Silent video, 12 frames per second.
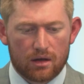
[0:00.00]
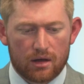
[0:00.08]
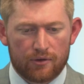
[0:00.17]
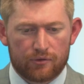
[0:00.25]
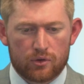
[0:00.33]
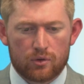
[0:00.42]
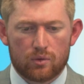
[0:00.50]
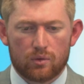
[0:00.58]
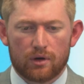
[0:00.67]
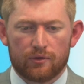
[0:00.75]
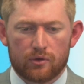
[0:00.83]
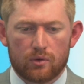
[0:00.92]
if
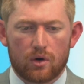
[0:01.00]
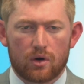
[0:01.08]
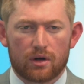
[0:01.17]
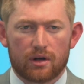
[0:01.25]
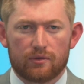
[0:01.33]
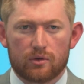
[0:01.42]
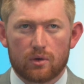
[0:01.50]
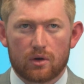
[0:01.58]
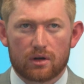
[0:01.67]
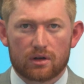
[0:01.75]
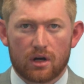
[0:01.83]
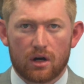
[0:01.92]
you are
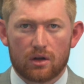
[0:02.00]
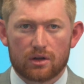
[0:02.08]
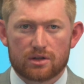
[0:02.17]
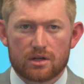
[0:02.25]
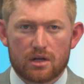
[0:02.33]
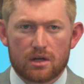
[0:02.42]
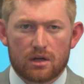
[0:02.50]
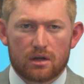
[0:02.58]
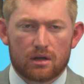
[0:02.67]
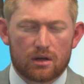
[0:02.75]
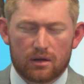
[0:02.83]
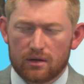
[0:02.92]
in college,
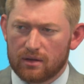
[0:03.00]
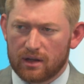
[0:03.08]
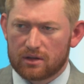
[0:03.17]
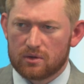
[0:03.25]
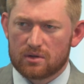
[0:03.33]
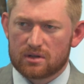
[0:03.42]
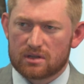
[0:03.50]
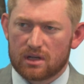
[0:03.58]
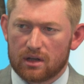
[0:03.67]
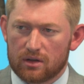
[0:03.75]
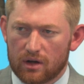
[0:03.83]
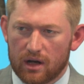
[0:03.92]
like you just
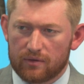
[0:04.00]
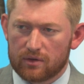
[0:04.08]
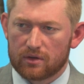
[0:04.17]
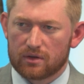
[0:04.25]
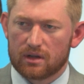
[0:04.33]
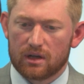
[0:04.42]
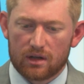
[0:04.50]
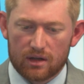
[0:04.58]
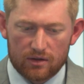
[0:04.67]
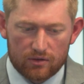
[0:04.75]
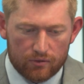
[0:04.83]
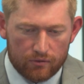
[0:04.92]
said, you're having your kid.
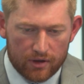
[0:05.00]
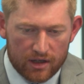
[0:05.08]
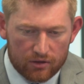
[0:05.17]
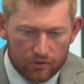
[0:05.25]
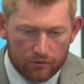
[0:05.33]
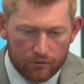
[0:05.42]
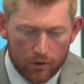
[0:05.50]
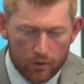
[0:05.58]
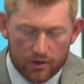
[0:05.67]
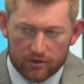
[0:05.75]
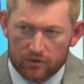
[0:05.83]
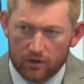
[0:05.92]
He's
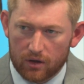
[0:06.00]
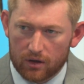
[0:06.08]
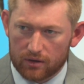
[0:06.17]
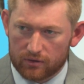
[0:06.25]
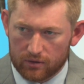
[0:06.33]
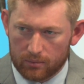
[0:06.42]
focused on